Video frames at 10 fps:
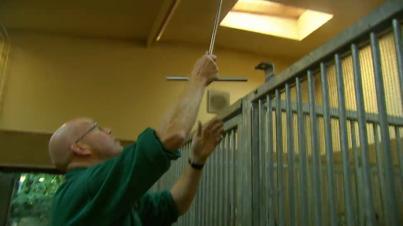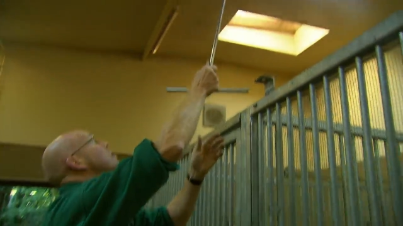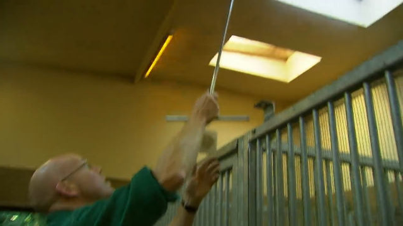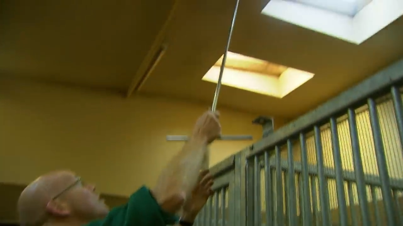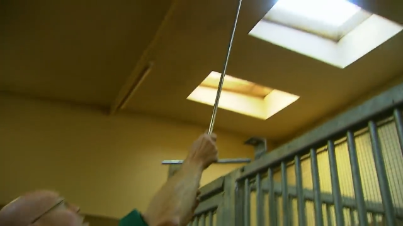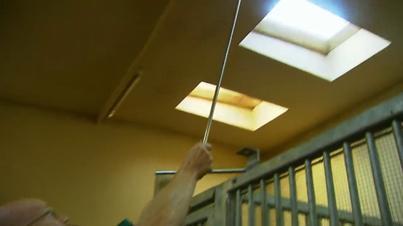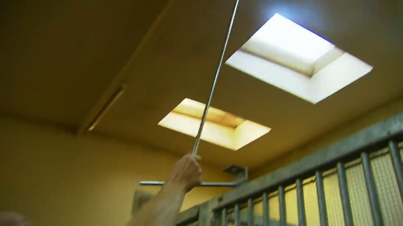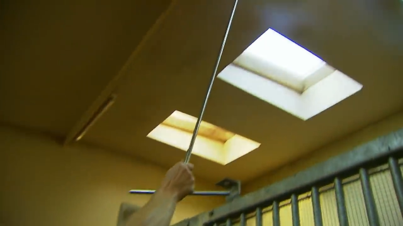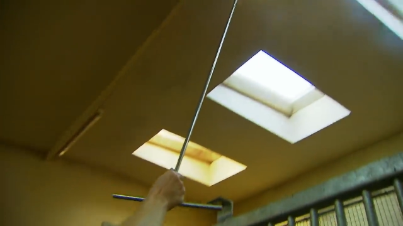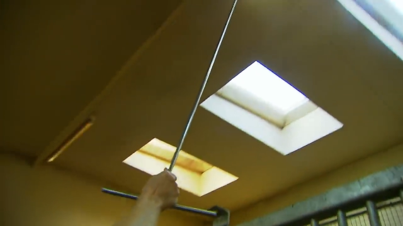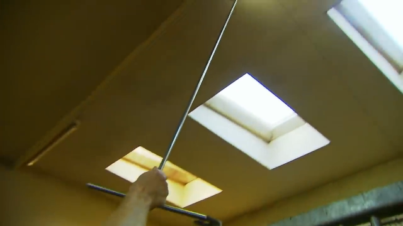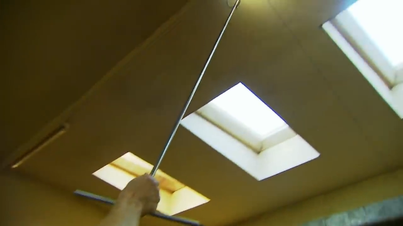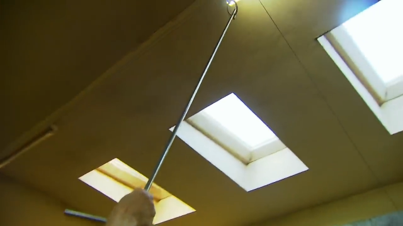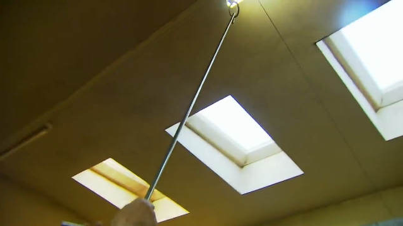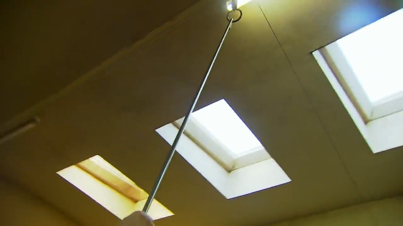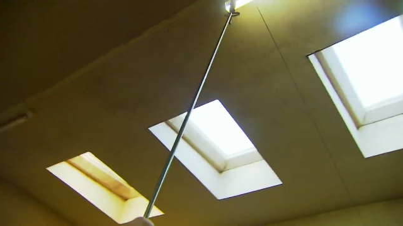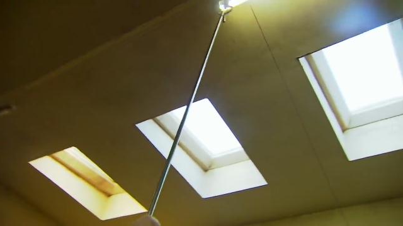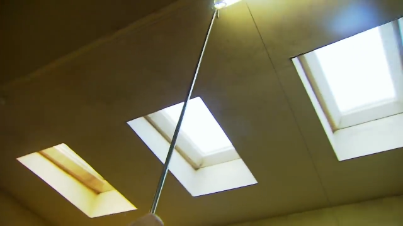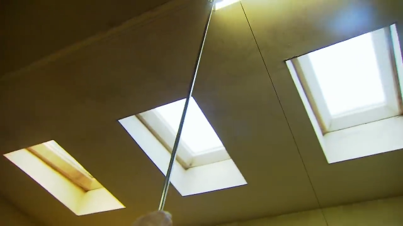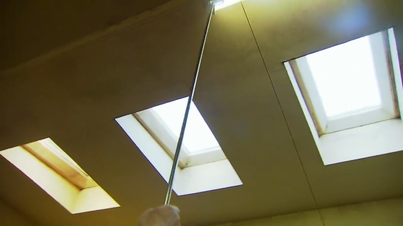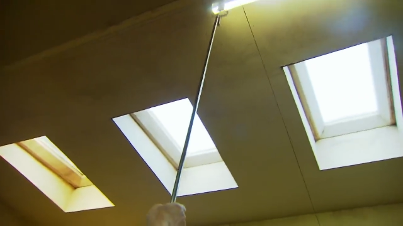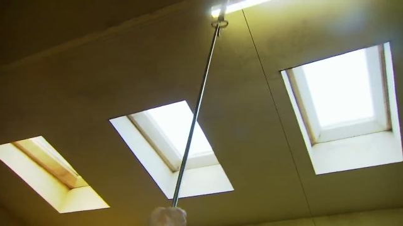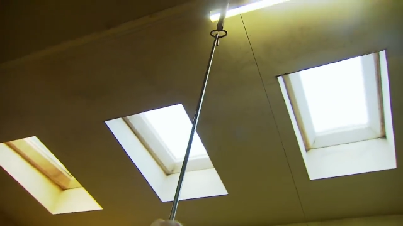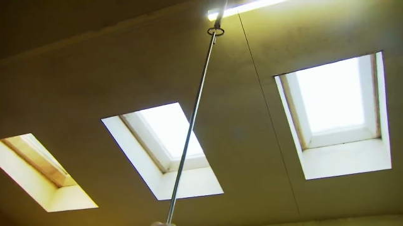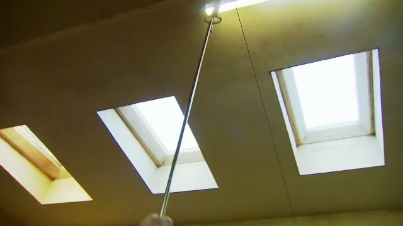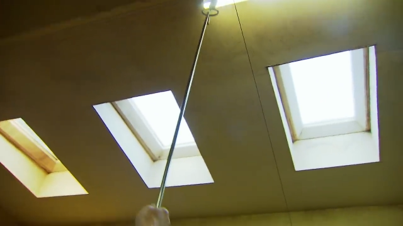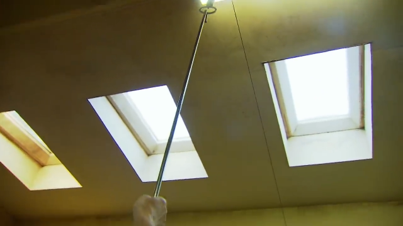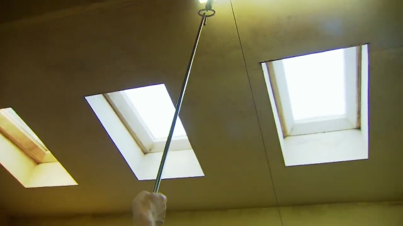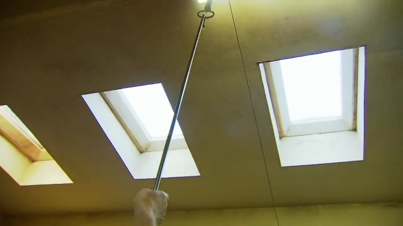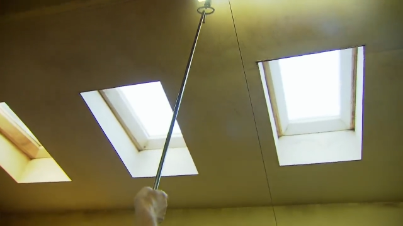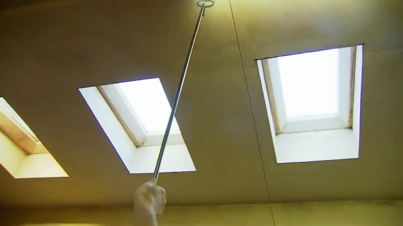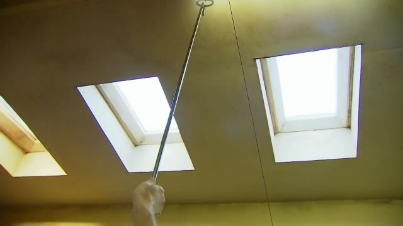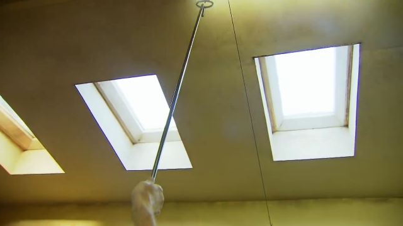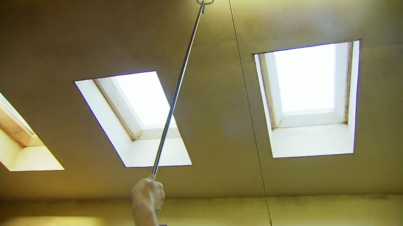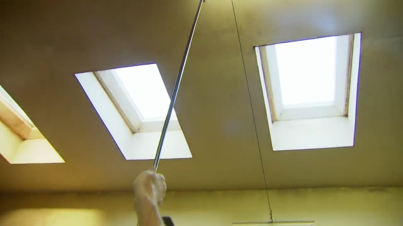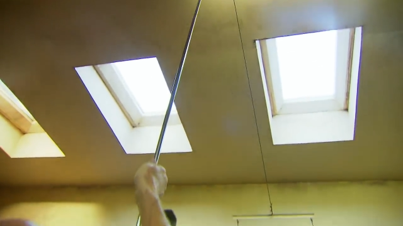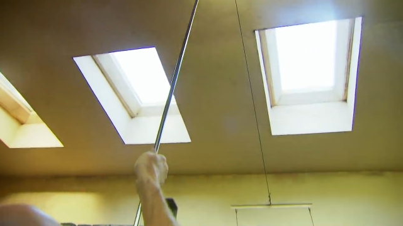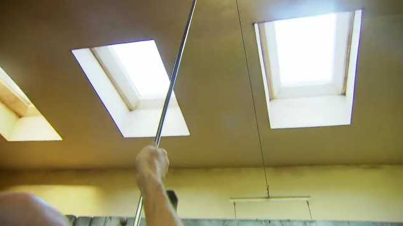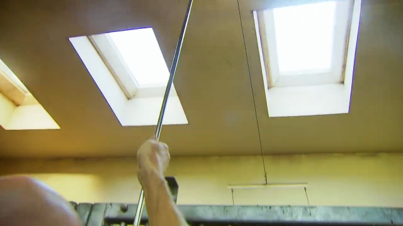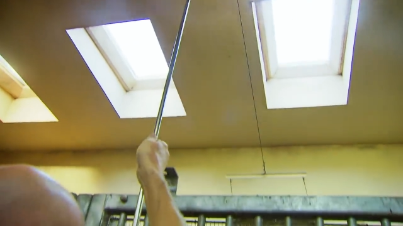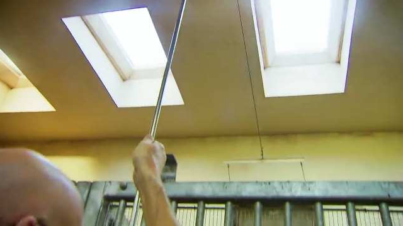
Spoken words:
Nobody's mouth can be seen.